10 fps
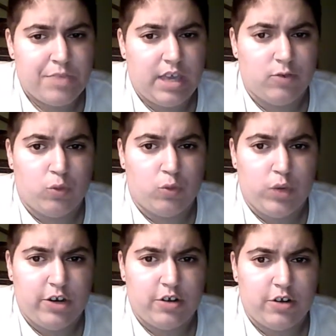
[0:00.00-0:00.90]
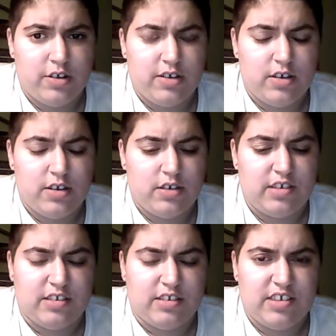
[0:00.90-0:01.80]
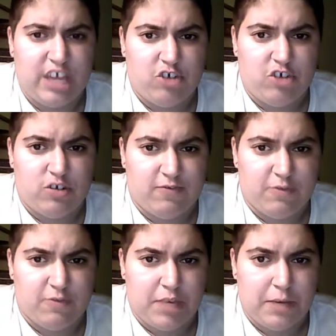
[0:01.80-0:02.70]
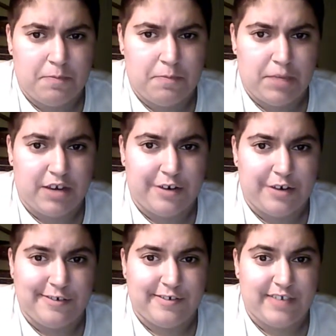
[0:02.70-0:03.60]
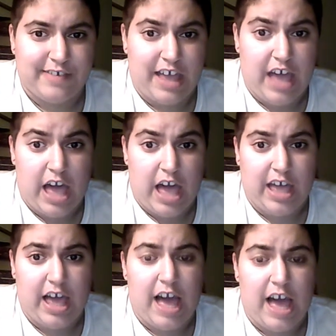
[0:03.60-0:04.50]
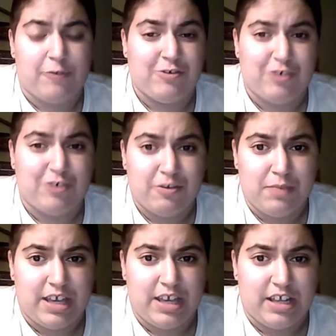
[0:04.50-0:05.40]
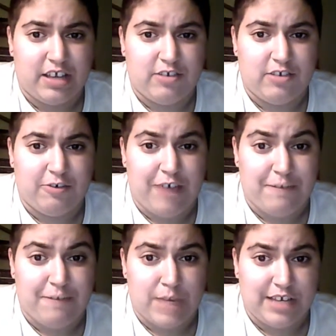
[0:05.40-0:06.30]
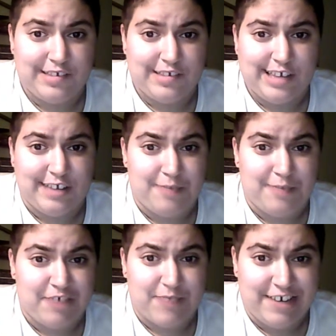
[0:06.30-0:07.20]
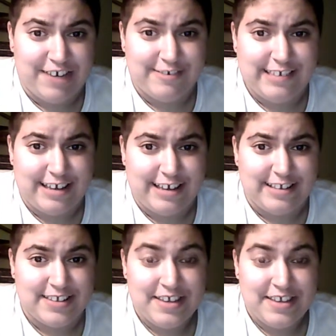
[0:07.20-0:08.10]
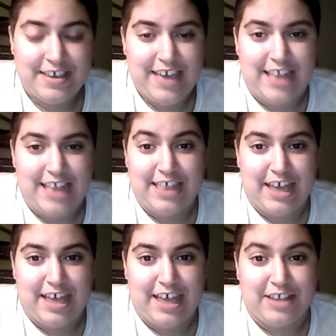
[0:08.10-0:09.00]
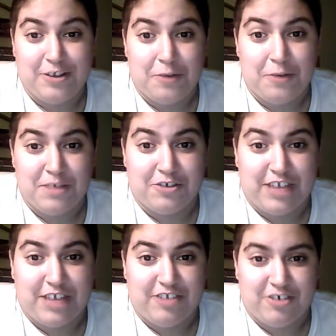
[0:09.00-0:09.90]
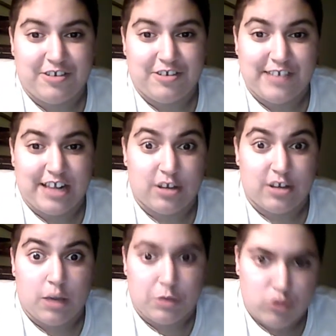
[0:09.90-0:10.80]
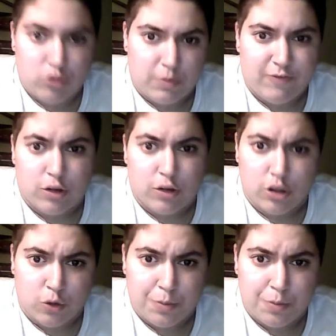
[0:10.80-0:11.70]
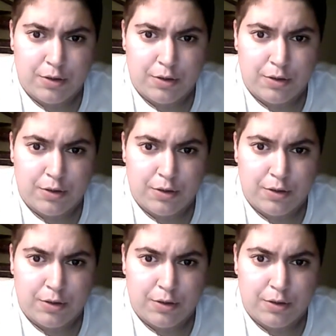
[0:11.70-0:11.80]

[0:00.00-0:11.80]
it was a weird sensation for me because I was just beginning to have my insides match my outsides, and then, you know, Mother Nature decided to come and throw me for a loop.